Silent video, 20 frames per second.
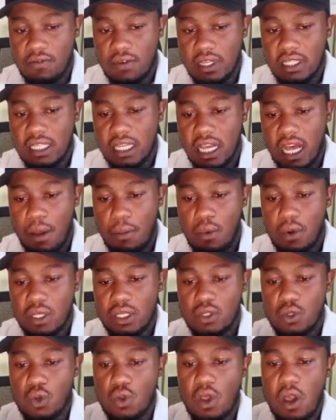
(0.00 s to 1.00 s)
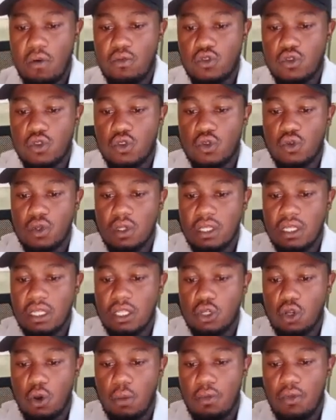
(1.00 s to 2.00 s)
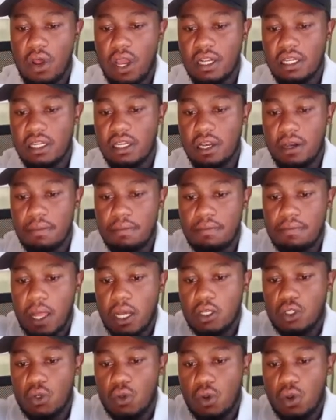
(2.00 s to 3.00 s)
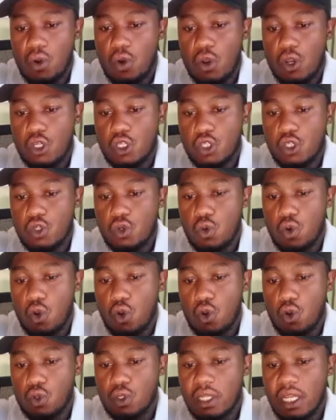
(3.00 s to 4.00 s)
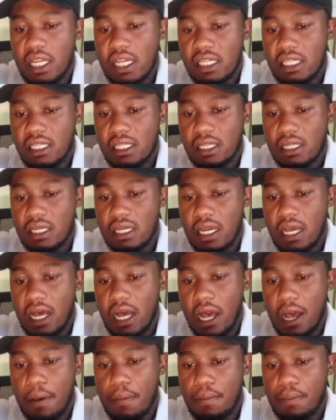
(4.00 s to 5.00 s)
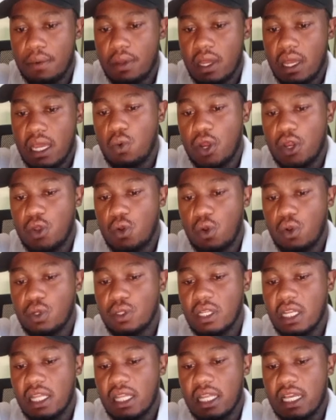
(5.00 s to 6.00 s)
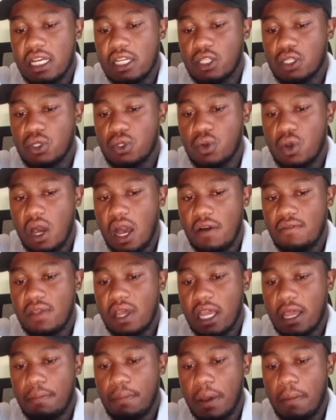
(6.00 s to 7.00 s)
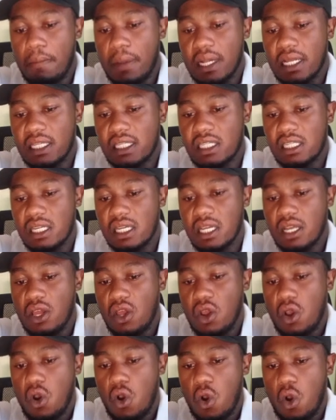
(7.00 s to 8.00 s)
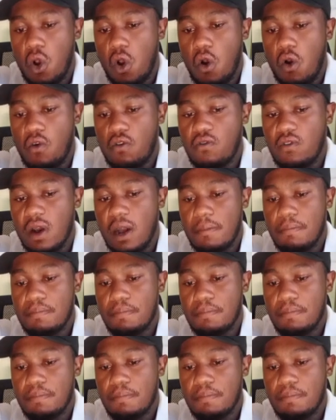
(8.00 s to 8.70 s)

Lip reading: facing upwards, so you have to use this knob right here. So you're going to loosen it up. When you loosen this, you have the capability of